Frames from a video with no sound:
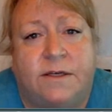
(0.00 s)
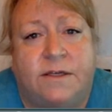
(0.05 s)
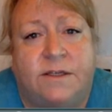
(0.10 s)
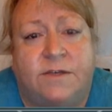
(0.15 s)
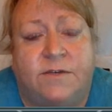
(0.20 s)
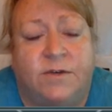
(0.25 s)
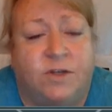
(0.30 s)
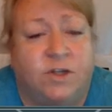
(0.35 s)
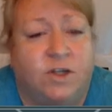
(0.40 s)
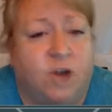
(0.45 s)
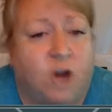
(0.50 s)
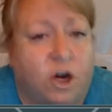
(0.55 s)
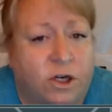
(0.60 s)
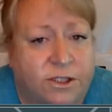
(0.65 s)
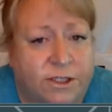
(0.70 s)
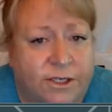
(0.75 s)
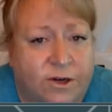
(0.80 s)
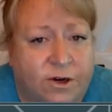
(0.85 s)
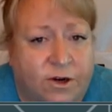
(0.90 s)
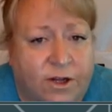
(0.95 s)
different
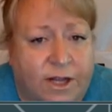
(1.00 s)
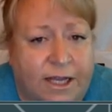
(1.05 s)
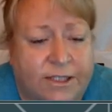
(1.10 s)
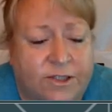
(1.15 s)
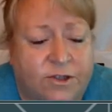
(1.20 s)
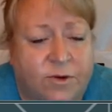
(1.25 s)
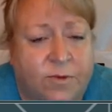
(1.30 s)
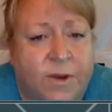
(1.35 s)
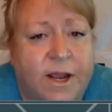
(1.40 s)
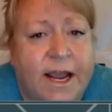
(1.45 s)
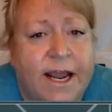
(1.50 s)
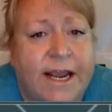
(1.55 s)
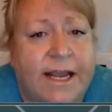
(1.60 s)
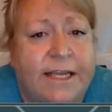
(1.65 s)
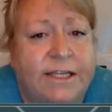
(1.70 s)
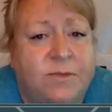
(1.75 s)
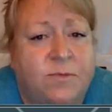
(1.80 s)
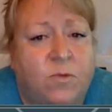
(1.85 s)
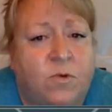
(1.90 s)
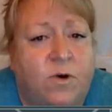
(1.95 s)
charts in your classroom
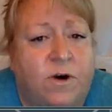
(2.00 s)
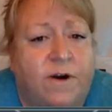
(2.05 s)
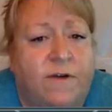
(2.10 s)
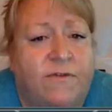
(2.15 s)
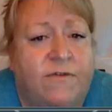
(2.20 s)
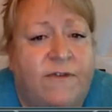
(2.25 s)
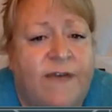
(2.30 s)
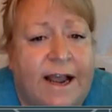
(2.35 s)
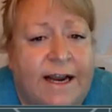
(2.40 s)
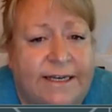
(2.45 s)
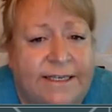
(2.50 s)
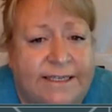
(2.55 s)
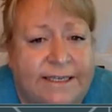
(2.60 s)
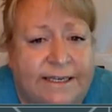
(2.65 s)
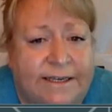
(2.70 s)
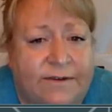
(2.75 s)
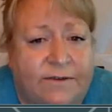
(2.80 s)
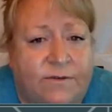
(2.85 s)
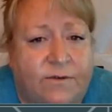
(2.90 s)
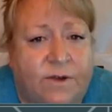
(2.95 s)
is more
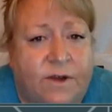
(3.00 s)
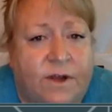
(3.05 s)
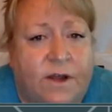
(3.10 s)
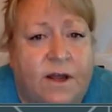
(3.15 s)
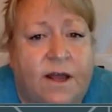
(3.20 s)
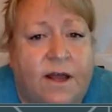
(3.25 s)
effective